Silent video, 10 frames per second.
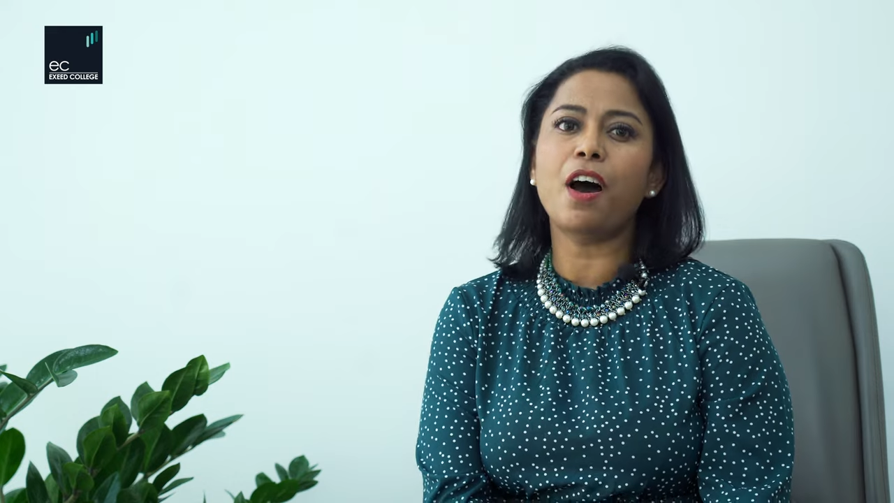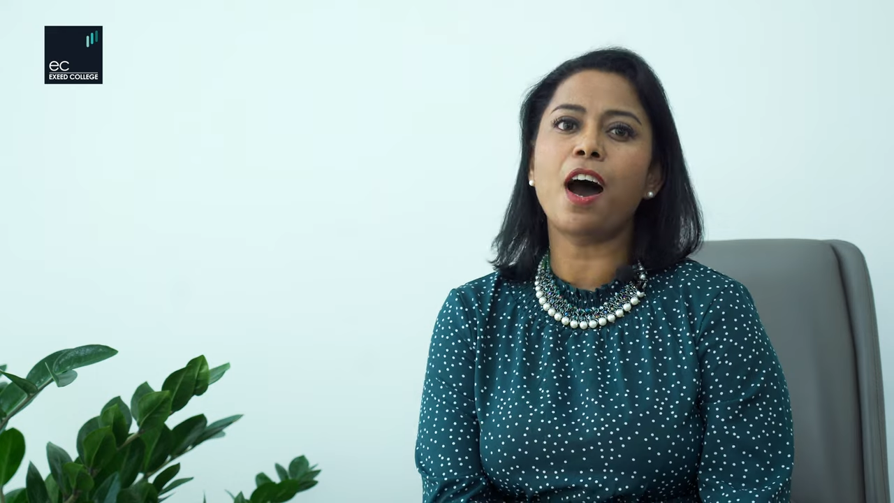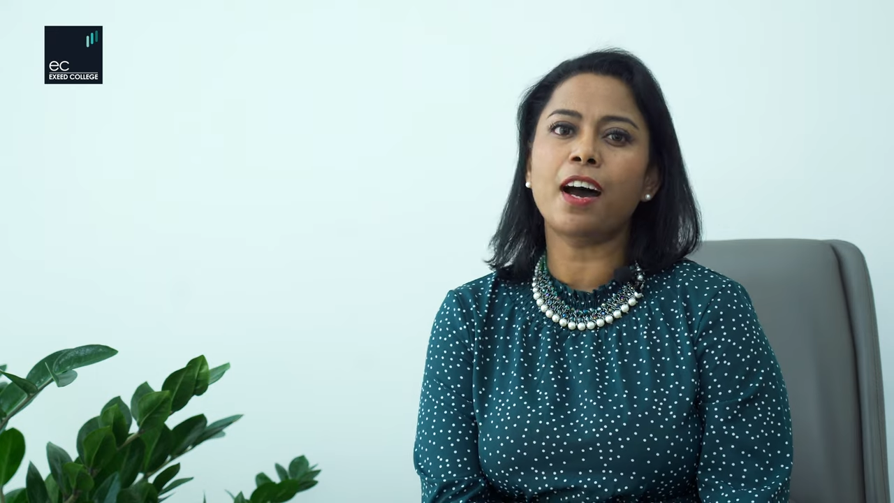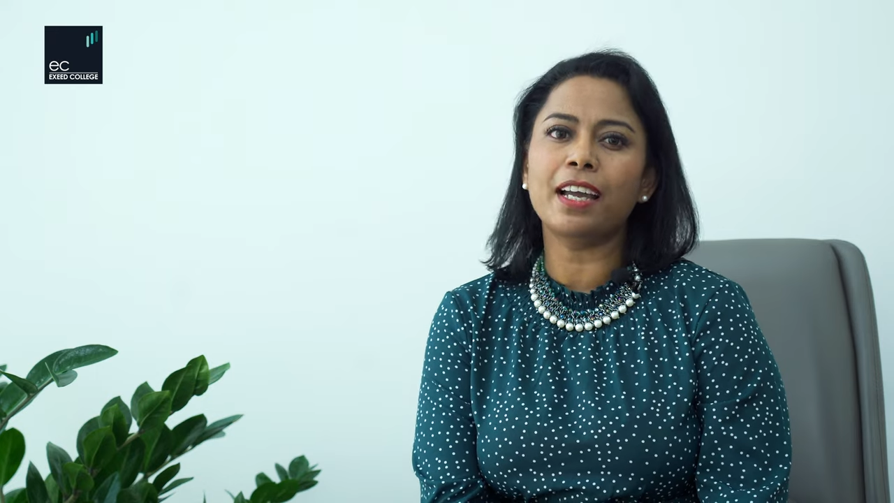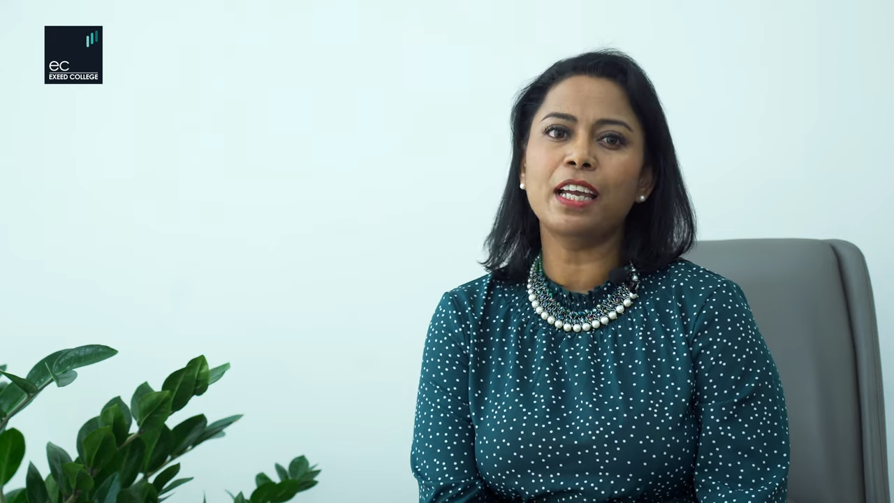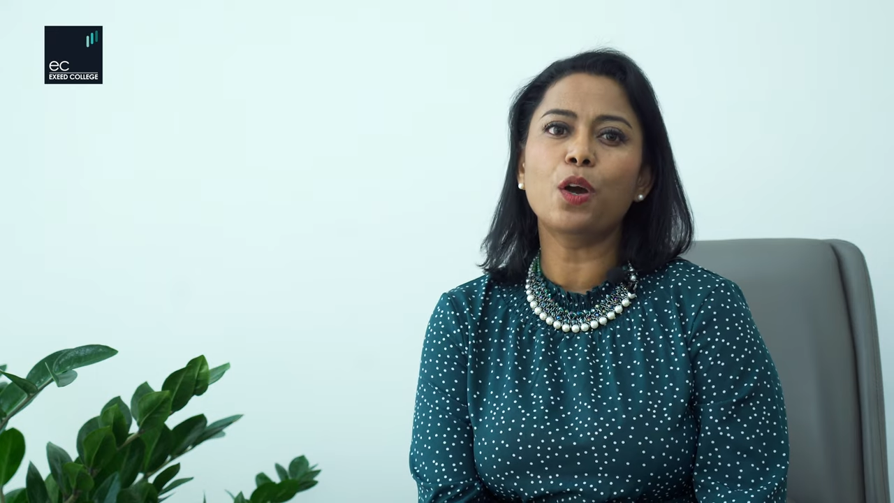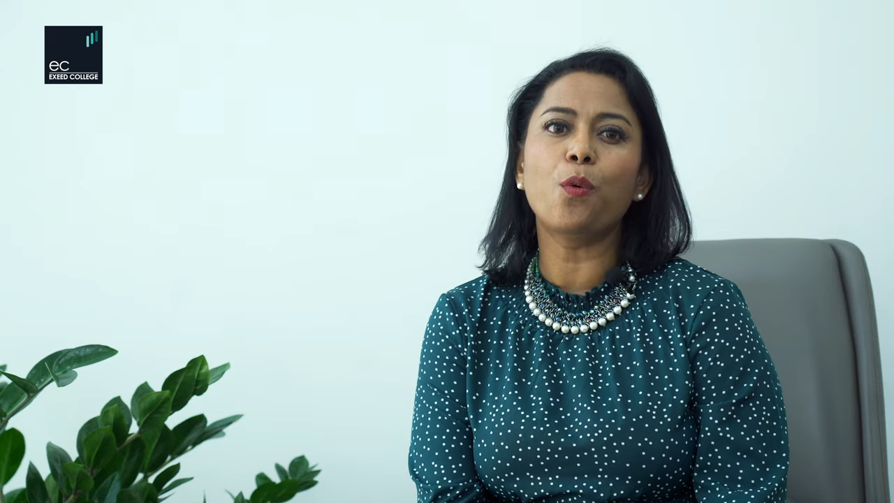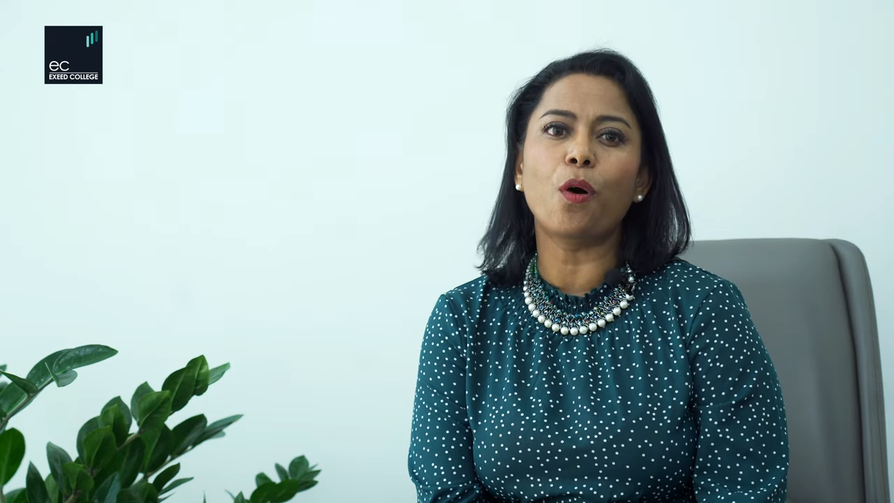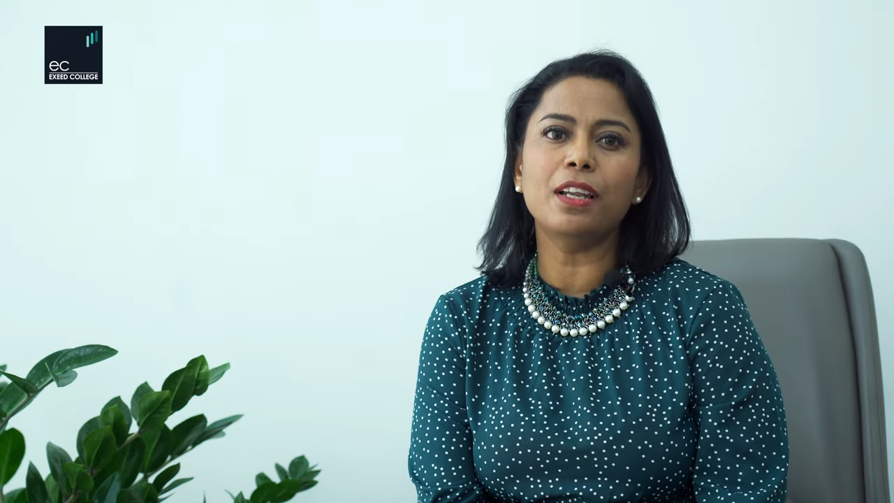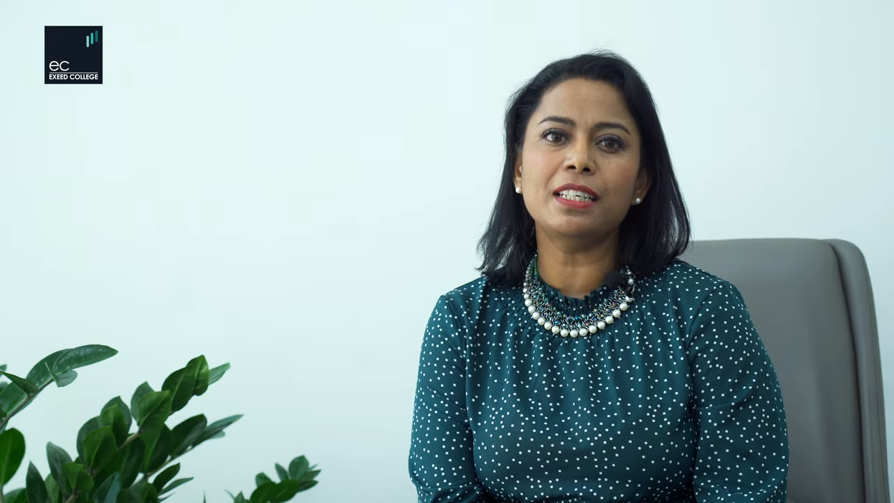high
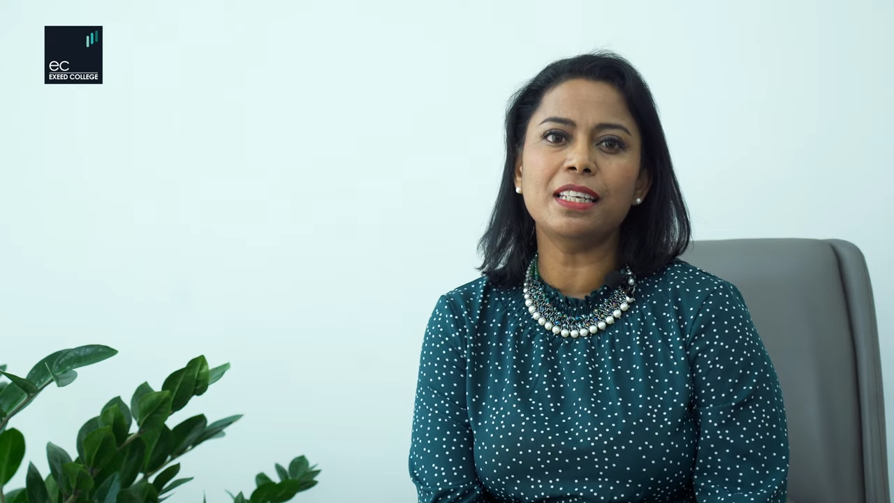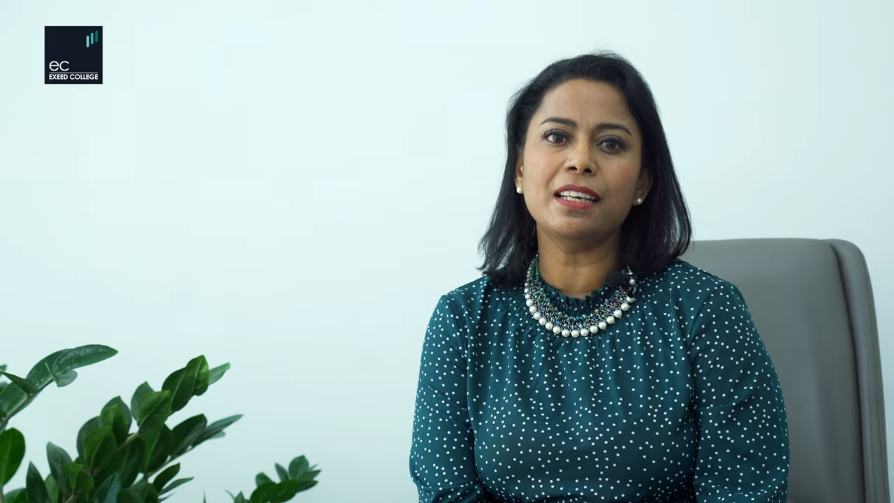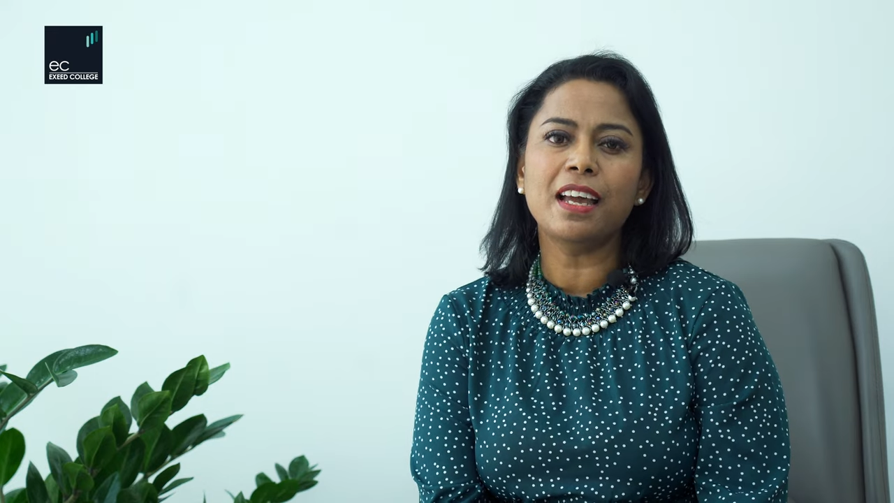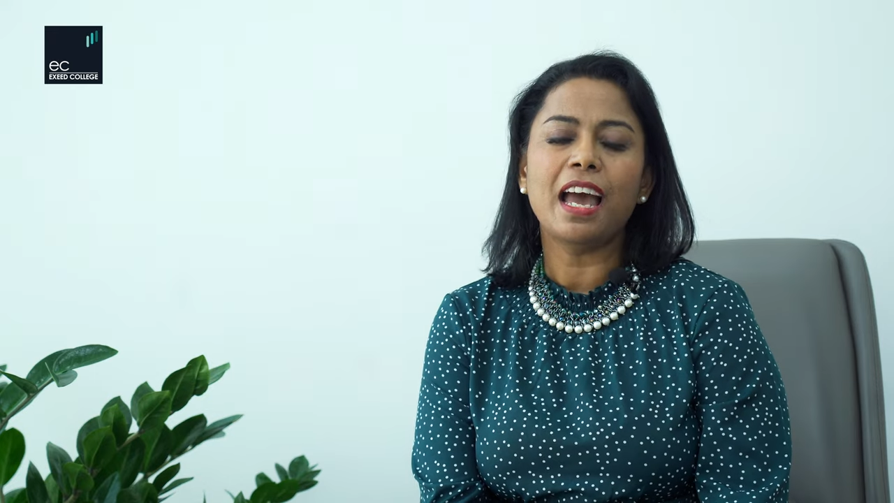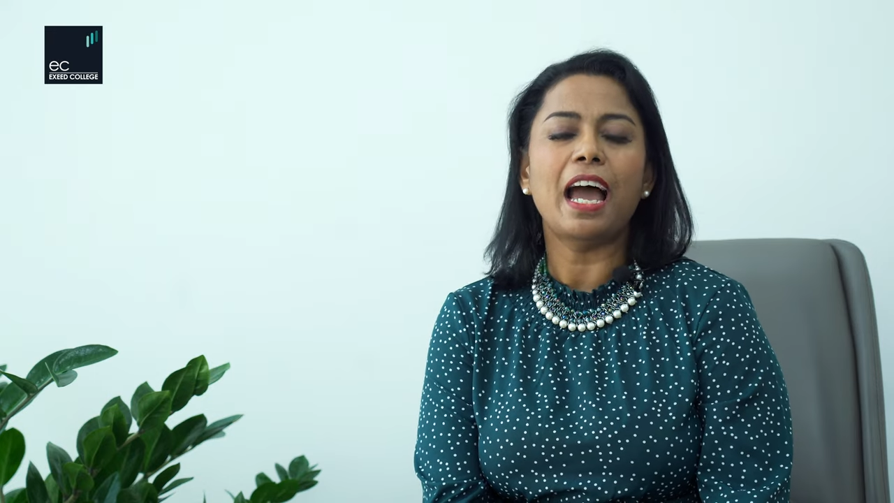quality